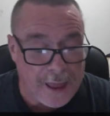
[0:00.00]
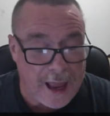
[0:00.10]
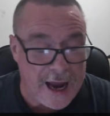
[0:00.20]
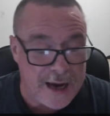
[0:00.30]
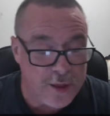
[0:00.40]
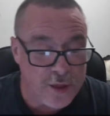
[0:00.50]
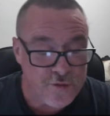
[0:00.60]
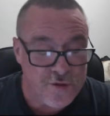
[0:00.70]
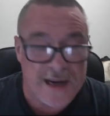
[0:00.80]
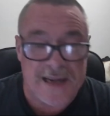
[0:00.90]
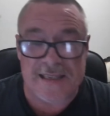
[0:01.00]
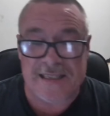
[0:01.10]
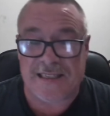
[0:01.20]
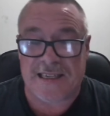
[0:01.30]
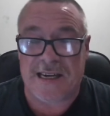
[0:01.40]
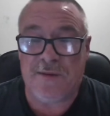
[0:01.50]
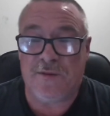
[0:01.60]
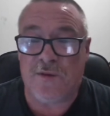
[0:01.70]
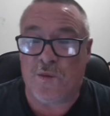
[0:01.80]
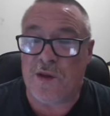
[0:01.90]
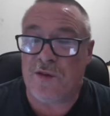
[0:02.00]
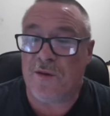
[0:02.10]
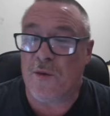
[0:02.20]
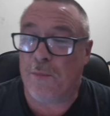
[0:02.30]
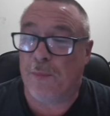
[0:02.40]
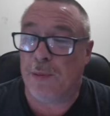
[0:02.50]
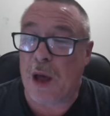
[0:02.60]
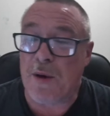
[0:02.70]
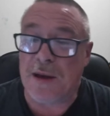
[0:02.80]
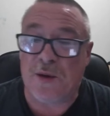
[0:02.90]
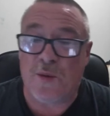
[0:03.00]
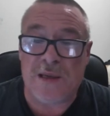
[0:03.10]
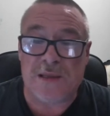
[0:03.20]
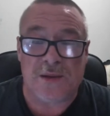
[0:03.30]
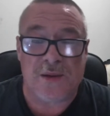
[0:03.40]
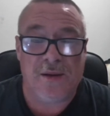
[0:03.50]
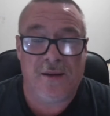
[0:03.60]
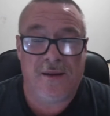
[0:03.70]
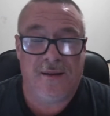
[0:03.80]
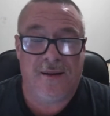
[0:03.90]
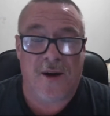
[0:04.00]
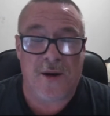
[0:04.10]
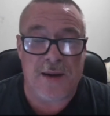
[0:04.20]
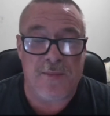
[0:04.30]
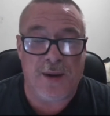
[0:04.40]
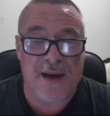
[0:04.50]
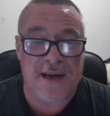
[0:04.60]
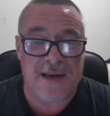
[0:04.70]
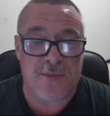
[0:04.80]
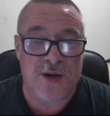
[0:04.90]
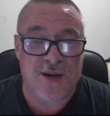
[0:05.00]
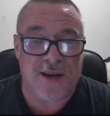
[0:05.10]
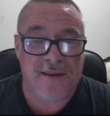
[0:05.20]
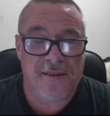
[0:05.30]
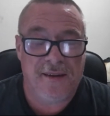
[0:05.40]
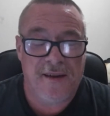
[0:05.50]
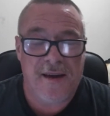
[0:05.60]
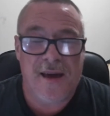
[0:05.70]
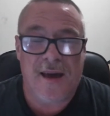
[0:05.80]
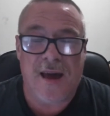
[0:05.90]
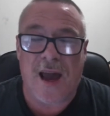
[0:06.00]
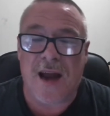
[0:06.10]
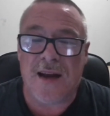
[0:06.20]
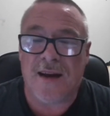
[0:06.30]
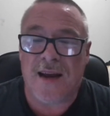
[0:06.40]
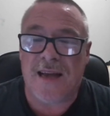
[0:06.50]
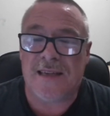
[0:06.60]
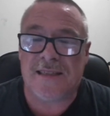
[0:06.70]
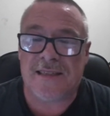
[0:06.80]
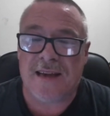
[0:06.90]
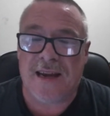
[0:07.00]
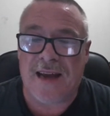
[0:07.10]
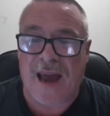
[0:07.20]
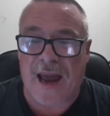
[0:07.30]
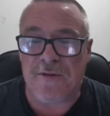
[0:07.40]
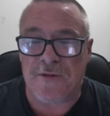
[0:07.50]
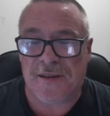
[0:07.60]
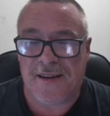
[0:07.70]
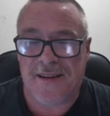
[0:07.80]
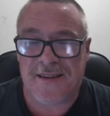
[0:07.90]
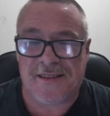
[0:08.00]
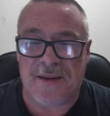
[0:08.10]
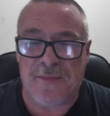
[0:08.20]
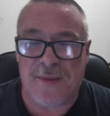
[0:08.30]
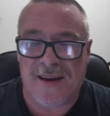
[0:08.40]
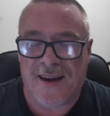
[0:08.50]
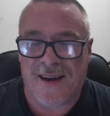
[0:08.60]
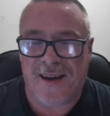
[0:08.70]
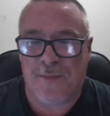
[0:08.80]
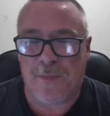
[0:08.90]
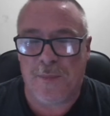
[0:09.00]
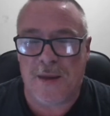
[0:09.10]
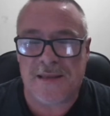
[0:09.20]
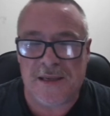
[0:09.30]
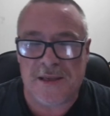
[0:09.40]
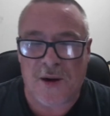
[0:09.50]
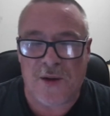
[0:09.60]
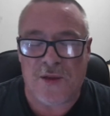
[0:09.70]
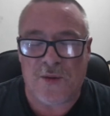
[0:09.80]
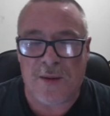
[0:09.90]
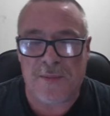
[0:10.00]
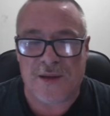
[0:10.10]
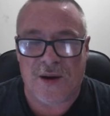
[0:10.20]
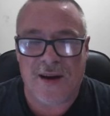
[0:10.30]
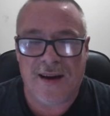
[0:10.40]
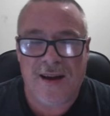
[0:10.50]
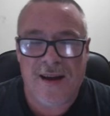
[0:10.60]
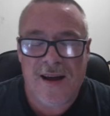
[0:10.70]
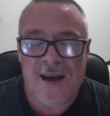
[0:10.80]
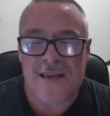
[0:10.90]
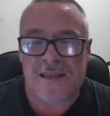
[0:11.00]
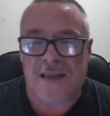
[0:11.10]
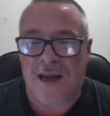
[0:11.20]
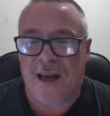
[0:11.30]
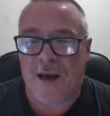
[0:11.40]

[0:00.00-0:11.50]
and threatened Steve with blowing the whistle on him being in a murder. And he angrily sent me a message on the website saying,